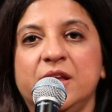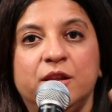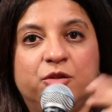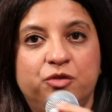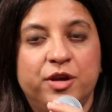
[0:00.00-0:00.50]

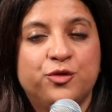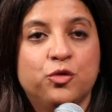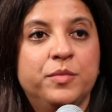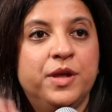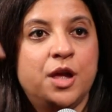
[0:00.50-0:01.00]
industry, and so
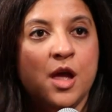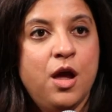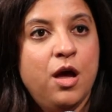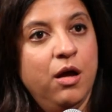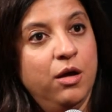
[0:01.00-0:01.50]
many
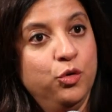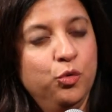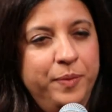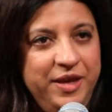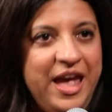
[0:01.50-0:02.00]

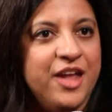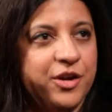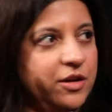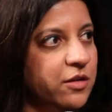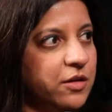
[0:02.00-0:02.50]
loopy
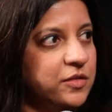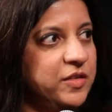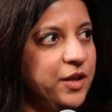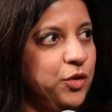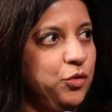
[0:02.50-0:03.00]
characters
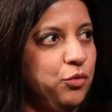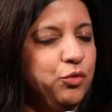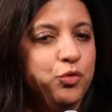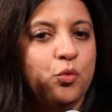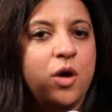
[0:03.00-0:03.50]
that, you know, you